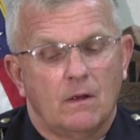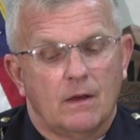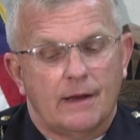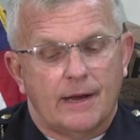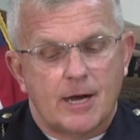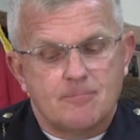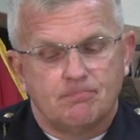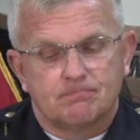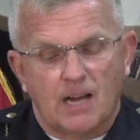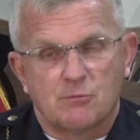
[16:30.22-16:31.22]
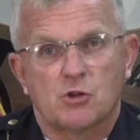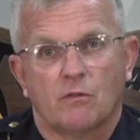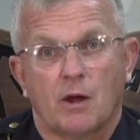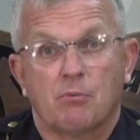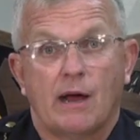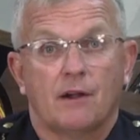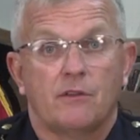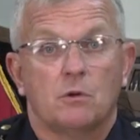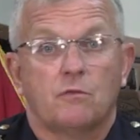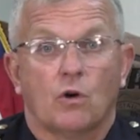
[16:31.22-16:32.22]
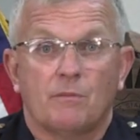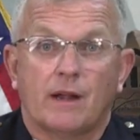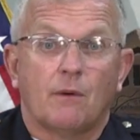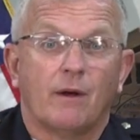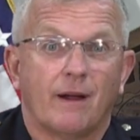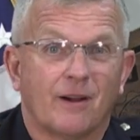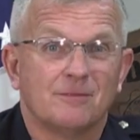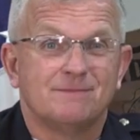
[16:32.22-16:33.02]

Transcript: I'm still very proud of the uniform that I wear.